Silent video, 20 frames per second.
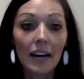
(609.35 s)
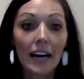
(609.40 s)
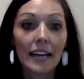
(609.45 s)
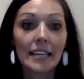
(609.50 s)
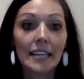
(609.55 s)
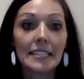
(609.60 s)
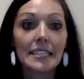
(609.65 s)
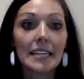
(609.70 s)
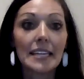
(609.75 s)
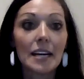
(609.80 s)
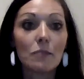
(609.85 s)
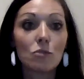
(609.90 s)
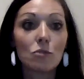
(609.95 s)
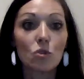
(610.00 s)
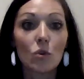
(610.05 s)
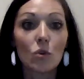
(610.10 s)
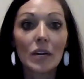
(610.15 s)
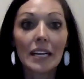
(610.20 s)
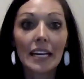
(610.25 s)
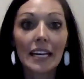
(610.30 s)
I ended up
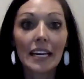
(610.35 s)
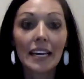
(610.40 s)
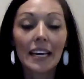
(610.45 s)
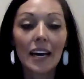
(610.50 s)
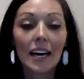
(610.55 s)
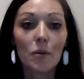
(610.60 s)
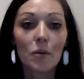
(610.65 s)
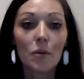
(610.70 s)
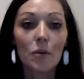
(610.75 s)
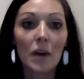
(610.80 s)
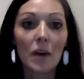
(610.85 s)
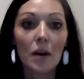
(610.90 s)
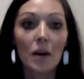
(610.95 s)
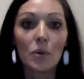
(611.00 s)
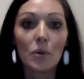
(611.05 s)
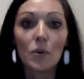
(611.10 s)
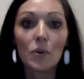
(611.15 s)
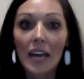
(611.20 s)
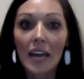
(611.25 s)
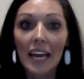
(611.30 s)
joining a
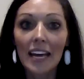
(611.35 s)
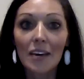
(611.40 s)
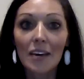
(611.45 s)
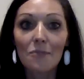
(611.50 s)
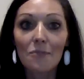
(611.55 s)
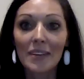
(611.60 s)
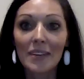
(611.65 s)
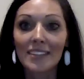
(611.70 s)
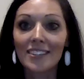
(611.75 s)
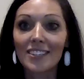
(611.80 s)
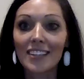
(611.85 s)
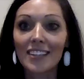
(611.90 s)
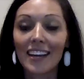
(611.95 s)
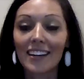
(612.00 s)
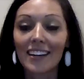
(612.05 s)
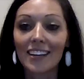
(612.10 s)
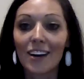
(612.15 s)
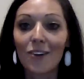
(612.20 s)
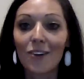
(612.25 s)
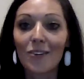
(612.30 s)
boot camp
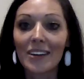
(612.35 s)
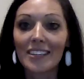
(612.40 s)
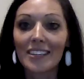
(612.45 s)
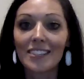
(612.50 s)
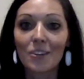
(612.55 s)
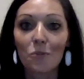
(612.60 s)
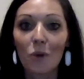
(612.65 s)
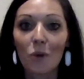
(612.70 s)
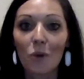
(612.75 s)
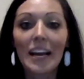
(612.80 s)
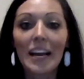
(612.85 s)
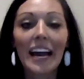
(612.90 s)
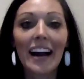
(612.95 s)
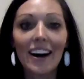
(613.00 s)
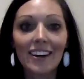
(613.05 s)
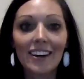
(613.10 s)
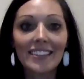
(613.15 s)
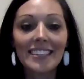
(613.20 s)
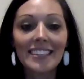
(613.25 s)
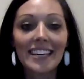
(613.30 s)
and going to work
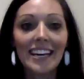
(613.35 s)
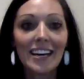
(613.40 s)
out